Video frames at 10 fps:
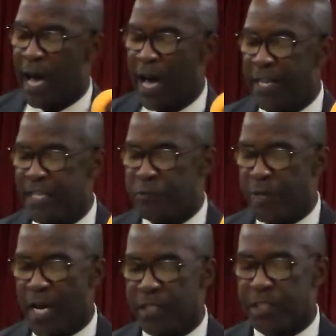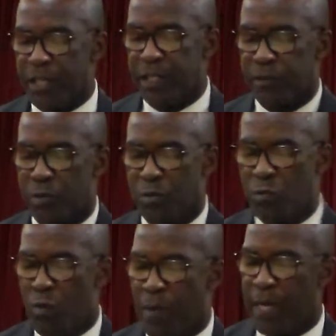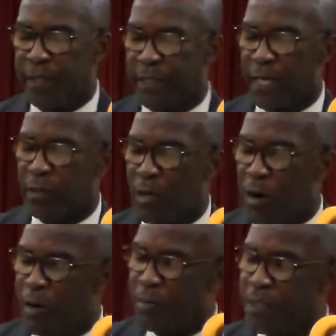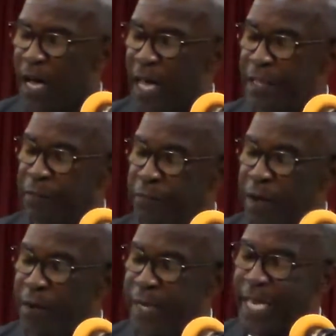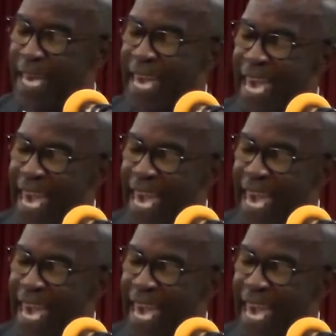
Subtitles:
And his reaction to the woman that comes at the very